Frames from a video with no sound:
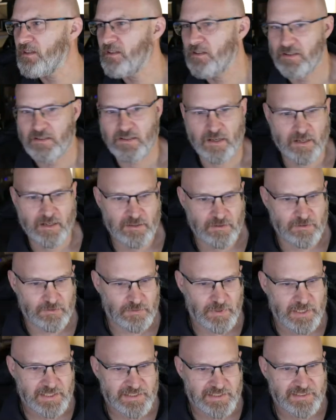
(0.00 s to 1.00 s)
Oh,
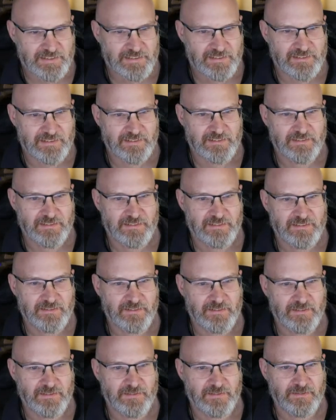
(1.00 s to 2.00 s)
what?
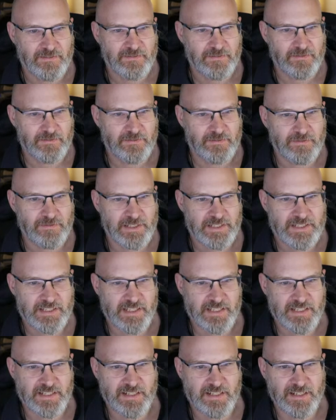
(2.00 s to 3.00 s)
What's the
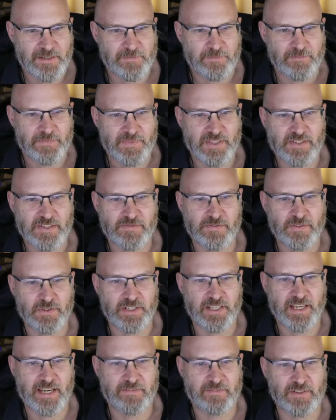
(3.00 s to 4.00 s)
time? Use
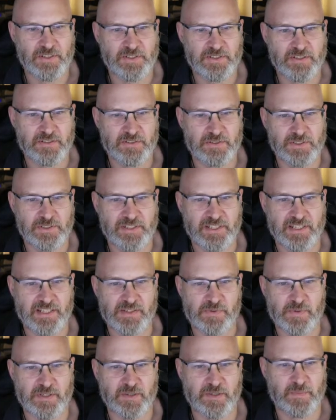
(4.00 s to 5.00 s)
48 volt on all the things.
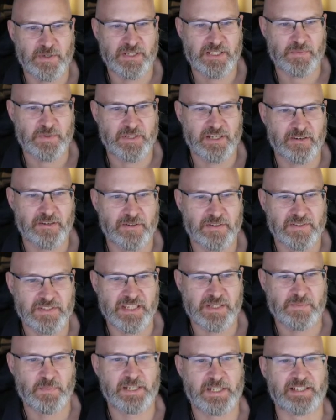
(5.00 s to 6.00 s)
What could possibly go wrong?
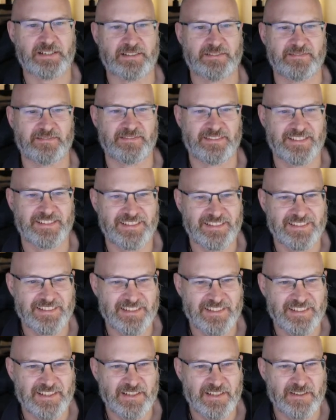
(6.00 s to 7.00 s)
Says Peter.
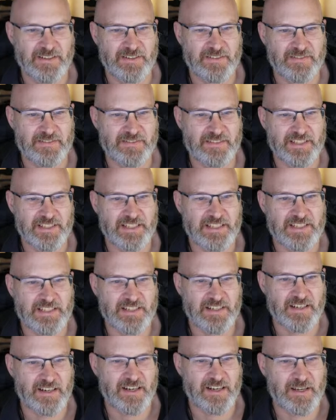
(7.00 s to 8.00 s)
The
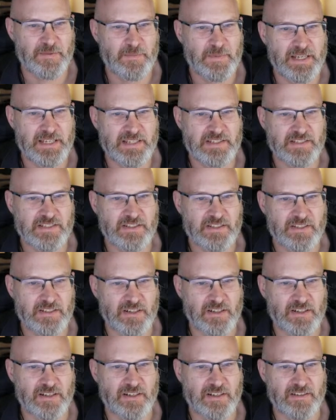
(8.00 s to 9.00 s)
time has
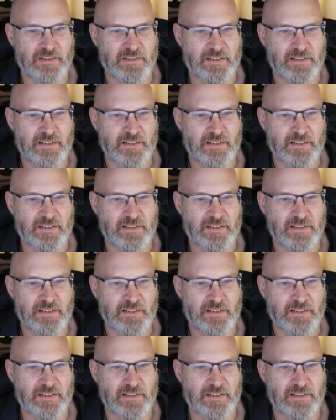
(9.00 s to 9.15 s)
gone.